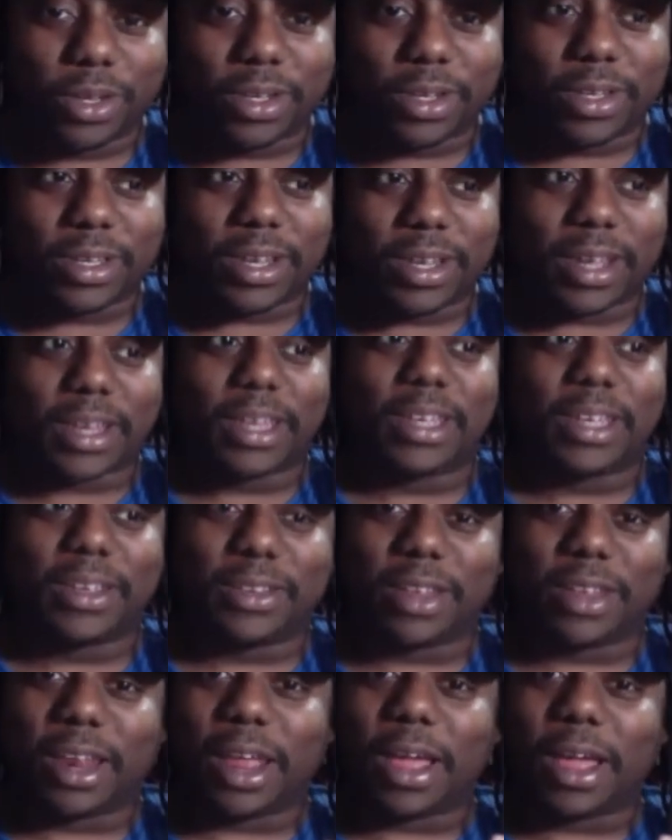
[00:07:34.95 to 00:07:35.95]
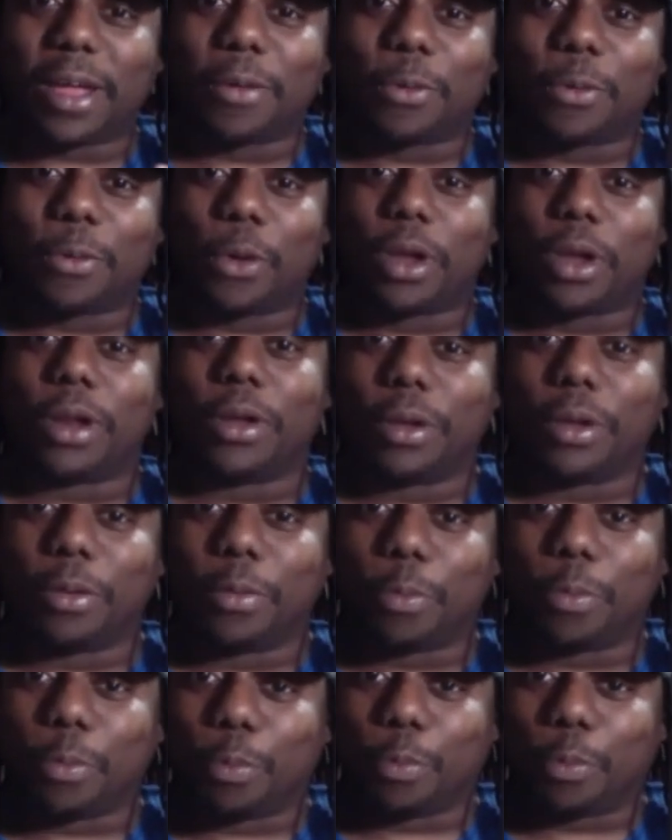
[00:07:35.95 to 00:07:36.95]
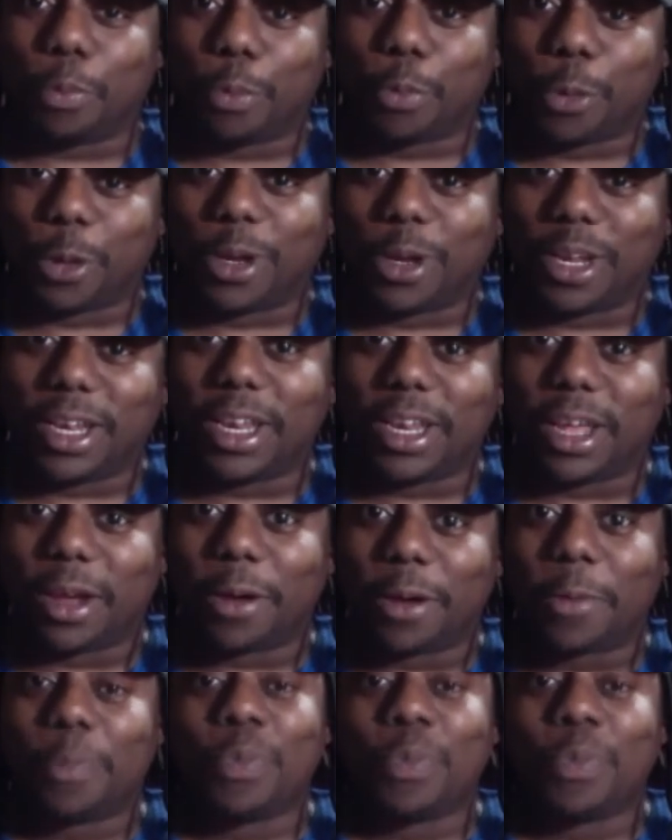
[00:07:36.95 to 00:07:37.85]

techniques that I want to put in there.